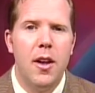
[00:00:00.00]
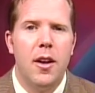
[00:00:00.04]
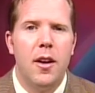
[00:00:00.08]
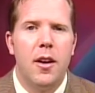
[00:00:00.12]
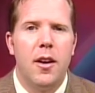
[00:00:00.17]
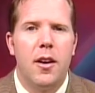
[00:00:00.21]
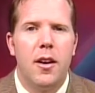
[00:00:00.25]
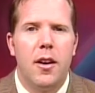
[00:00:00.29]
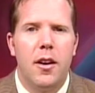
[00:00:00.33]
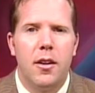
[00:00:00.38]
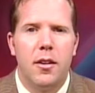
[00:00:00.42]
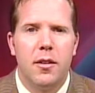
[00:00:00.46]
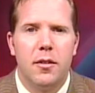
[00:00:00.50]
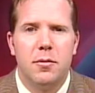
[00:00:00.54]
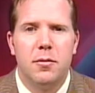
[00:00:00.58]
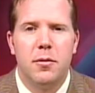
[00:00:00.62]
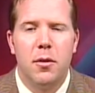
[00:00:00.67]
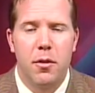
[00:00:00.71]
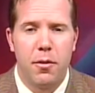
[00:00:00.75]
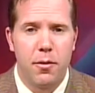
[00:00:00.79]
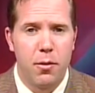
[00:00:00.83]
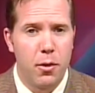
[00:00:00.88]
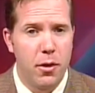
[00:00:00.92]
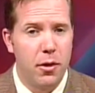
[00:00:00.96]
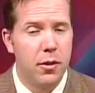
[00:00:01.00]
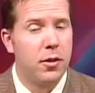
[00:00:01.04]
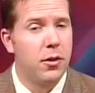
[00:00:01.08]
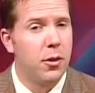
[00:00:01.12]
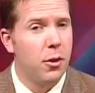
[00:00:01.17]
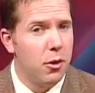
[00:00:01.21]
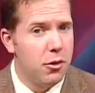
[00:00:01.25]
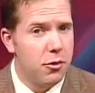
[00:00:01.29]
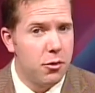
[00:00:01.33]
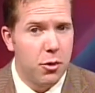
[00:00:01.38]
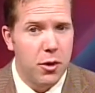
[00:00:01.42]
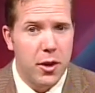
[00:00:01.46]
the
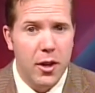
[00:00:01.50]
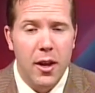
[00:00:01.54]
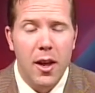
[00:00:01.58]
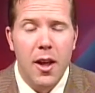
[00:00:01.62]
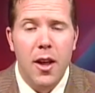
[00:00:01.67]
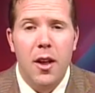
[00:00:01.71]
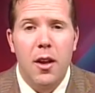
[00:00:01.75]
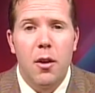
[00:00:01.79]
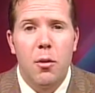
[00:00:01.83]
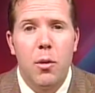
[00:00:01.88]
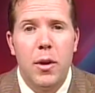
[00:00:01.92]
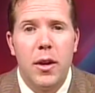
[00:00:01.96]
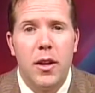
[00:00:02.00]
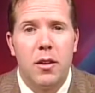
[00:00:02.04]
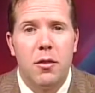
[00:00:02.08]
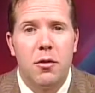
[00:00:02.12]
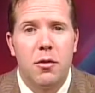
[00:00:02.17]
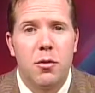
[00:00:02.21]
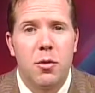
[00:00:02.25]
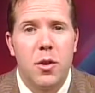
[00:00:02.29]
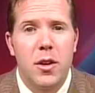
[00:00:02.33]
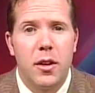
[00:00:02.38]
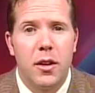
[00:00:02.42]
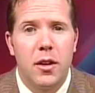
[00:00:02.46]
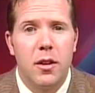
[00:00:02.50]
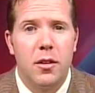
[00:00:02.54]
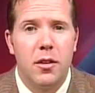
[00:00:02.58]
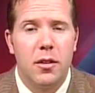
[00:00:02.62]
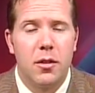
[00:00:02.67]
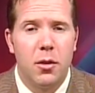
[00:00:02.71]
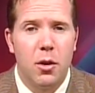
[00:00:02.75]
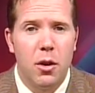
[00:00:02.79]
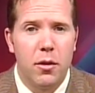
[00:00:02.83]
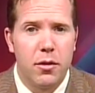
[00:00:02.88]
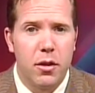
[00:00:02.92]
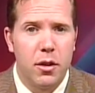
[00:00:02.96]
surgery, we can treat it
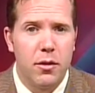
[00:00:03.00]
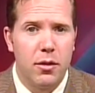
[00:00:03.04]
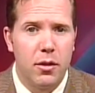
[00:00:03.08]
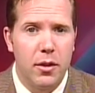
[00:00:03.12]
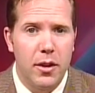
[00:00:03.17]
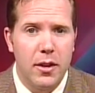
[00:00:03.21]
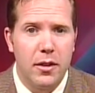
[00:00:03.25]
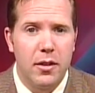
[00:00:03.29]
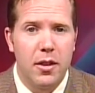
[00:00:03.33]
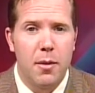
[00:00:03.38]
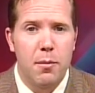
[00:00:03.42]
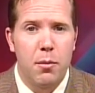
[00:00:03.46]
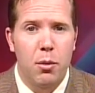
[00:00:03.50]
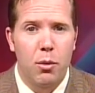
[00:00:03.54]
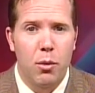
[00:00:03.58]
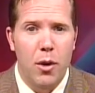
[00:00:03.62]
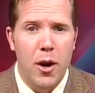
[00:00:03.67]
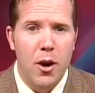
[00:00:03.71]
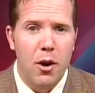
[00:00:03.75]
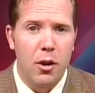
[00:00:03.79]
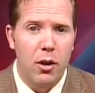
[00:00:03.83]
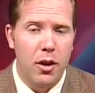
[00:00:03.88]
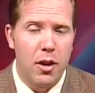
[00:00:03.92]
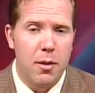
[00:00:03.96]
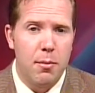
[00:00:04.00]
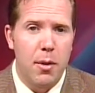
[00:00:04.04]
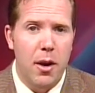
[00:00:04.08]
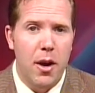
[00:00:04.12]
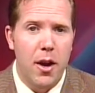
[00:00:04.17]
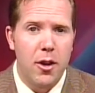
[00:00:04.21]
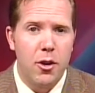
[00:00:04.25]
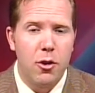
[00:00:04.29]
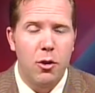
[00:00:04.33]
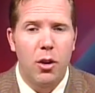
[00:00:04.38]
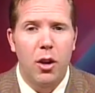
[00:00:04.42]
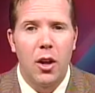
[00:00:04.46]
conservatively temporarily by
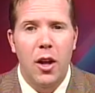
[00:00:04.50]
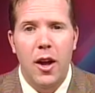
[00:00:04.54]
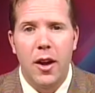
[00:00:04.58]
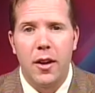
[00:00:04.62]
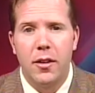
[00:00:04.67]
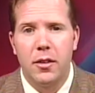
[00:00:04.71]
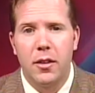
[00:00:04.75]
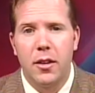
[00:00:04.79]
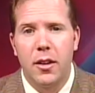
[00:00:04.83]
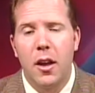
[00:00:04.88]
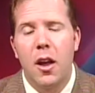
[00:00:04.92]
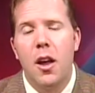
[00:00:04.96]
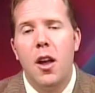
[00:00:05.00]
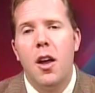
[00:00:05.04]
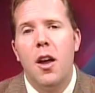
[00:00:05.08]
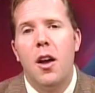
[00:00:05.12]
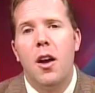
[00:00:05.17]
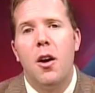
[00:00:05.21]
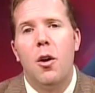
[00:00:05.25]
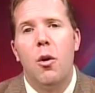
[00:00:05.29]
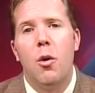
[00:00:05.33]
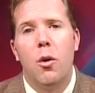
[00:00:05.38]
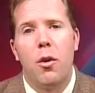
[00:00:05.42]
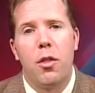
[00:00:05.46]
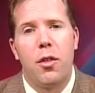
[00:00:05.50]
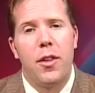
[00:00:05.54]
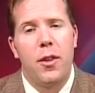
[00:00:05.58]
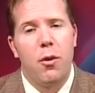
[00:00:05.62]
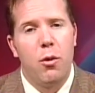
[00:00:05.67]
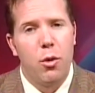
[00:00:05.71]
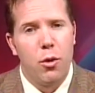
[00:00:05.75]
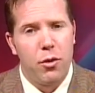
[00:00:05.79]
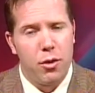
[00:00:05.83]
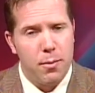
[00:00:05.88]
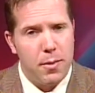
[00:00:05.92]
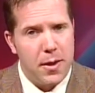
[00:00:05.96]
utilizing
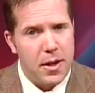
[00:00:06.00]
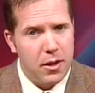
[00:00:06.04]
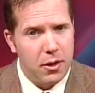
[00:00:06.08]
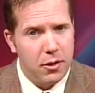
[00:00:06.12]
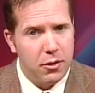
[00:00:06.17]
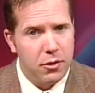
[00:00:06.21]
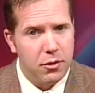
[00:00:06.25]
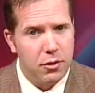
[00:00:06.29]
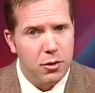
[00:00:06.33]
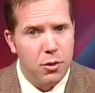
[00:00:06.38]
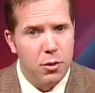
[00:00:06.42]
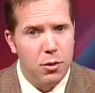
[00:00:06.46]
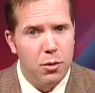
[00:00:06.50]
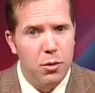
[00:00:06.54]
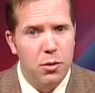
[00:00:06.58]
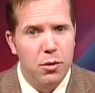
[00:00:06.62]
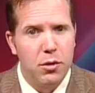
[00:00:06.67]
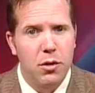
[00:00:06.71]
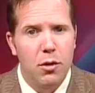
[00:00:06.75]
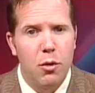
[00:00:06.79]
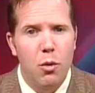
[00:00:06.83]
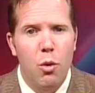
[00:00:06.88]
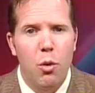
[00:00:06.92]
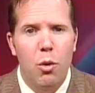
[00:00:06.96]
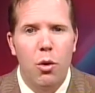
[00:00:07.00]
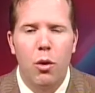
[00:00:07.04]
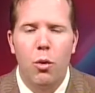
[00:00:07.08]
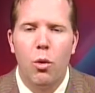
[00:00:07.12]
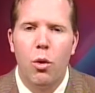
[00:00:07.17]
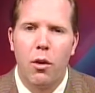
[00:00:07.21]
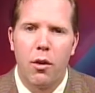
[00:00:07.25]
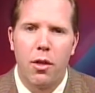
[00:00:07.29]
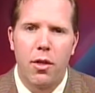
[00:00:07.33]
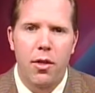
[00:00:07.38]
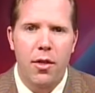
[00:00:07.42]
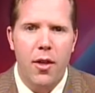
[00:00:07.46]
orthopedic shoes or
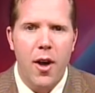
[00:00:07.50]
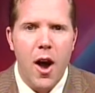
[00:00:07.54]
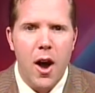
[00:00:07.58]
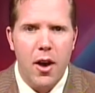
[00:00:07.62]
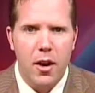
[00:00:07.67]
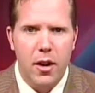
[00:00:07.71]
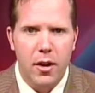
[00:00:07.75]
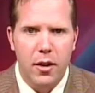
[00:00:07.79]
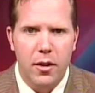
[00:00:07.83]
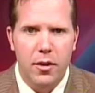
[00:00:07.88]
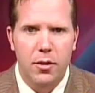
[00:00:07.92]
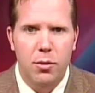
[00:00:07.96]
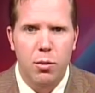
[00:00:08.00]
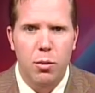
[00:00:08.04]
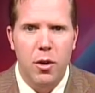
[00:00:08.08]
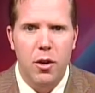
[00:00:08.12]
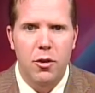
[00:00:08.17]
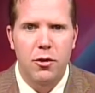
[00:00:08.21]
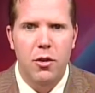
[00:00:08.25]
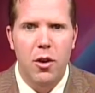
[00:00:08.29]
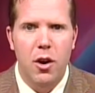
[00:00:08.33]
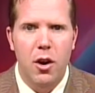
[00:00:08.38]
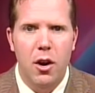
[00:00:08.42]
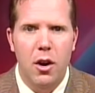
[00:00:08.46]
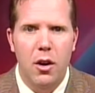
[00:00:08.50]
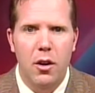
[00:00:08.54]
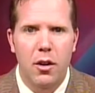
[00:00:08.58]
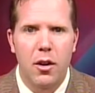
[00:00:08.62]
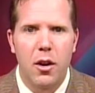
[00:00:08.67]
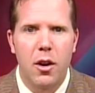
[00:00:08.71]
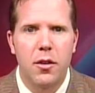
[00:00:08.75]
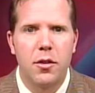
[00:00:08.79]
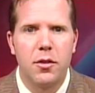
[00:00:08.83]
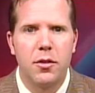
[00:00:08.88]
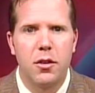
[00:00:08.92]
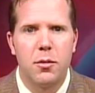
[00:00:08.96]
orthotics, which are
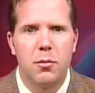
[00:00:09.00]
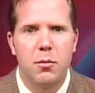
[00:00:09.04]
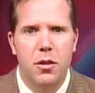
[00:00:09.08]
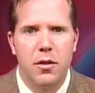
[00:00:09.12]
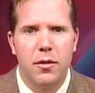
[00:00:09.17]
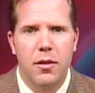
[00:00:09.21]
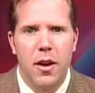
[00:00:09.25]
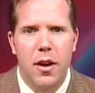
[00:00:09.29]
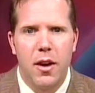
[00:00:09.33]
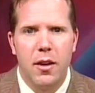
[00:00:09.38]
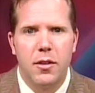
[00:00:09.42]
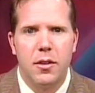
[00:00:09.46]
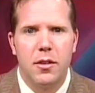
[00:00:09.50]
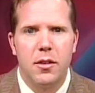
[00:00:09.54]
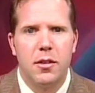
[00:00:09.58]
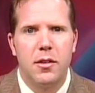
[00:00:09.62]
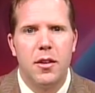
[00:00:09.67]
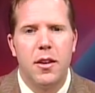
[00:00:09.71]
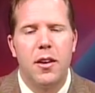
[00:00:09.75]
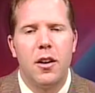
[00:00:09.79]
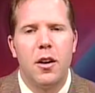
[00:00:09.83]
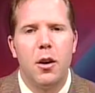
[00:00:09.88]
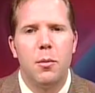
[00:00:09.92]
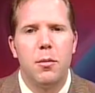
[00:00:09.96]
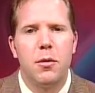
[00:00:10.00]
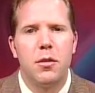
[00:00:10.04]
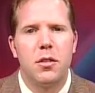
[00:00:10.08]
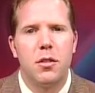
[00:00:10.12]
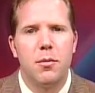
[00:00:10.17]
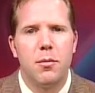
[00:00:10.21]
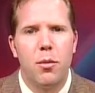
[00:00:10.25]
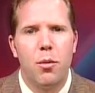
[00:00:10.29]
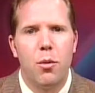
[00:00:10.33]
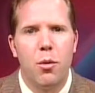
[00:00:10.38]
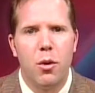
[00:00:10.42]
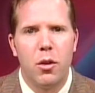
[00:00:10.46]
custom devices that help
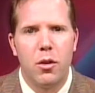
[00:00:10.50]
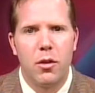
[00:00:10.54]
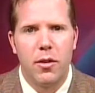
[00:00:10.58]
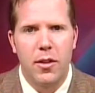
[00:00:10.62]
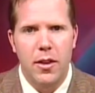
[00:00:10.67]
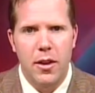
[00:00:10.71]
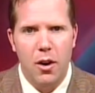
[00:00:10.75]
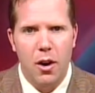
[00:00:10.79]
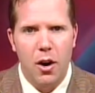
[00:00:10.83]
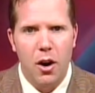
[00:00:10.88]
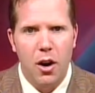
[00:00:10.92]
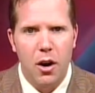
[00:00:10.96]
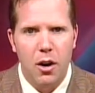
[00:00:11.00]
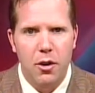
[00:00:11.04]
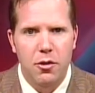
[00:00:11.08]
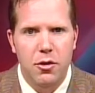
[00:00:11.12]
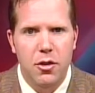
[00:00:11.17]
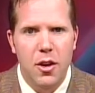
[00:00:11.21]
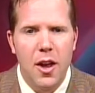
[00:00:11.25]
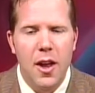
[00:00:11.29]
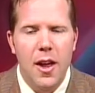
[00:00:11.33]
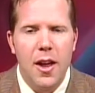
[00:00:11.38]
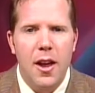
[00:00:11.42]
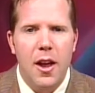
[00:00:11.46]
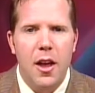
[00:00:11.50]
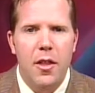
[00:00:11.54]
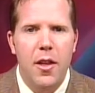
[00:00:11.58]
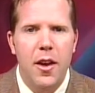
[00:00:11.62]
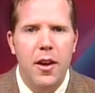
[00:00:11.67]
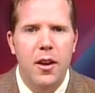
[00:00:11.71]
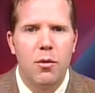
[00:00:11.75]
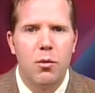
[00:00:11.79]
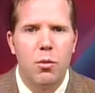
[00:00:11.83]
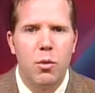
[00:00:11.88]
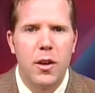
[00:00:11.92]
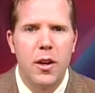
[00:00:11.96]
support the arch, and they
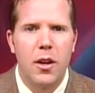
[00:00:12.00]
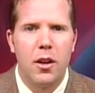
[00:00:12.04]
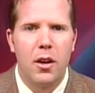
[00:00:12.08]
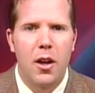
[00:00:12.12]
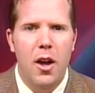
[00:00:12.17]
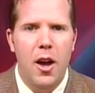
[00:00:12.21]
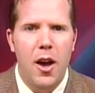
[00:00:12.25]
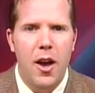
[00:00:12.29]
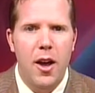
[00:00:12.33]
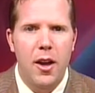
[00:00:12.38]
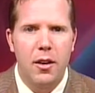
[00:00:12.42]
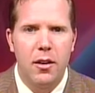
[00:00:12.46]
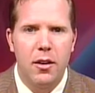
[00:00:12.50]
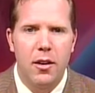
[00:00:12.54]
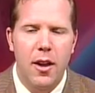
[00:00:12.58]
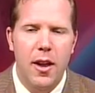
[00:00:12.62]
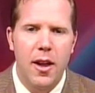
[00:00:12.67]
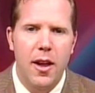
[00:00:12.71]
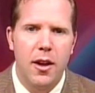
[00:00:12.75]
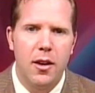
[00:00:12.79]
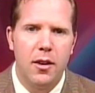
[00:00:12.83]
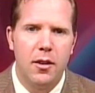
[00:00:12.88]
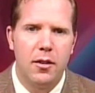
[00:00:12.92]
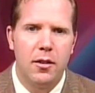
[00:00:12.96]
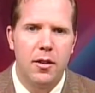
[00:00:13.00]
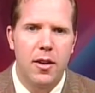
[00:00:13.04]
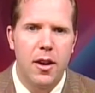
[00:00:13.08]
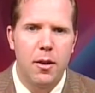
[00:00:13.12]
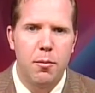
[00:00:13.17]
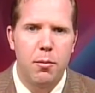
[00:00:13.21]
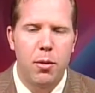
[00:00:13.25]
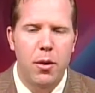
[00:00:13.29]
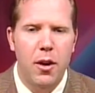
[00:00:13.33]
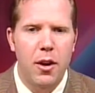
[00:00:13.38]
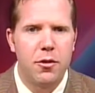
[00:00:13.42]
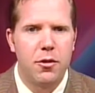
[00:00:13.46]
can realign and take
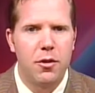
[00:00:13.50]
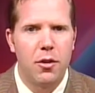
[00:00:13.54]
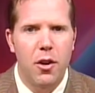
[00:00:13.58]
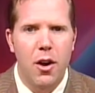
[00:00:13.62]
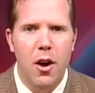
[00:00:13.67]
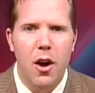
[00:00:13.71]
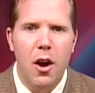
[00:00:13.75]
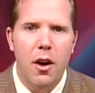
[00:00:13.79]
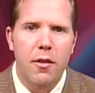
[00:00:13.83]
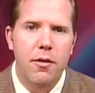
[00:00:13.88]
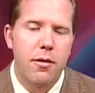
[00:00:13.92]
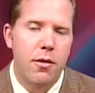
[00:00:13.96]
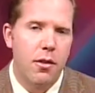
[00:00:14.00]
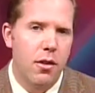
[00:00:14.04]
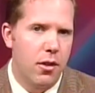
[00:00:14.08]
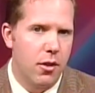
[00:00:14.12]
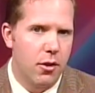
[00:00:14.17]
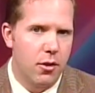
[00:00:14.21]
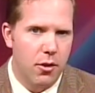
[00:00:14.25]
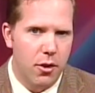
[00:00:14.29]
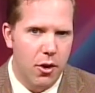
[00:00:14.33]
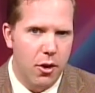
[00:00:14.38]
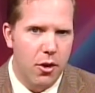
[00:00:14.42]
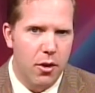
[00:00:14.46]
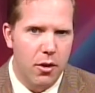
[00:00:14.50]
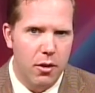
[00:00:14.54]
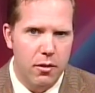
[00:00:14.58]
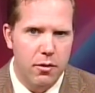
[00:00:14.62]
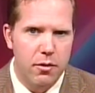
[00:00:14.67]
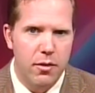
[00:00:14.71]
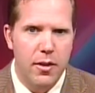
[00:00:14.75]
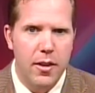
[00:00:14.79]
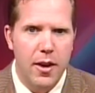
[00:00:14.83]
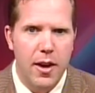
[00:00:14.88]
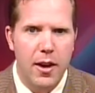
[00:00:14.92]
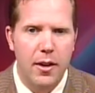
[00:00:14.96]
pressure off the
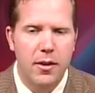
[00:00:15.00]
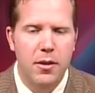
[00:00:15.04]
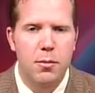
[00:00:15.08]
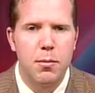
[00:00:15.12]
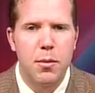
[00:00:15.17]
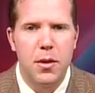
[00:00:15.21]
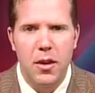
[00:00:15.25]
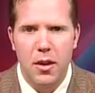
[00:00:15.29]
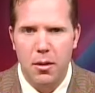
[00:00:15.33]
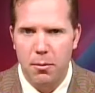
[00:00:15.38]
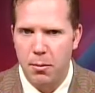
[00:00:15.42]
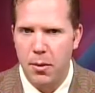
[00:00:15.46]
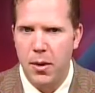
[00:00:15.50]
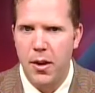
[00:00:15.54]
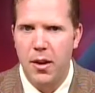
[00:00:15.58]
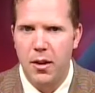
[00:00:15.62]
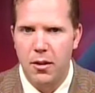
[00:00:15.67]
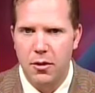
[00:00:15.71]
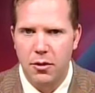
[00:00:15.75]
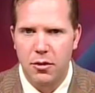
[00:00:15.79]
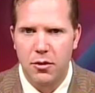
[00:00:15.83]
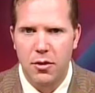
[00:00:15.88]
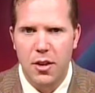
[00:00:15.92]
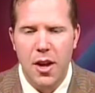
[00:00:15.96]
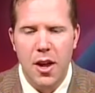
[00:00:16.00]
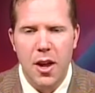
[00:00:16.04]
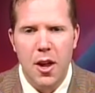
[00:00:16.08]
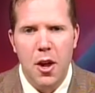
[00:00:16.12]
nerve that's being pinched.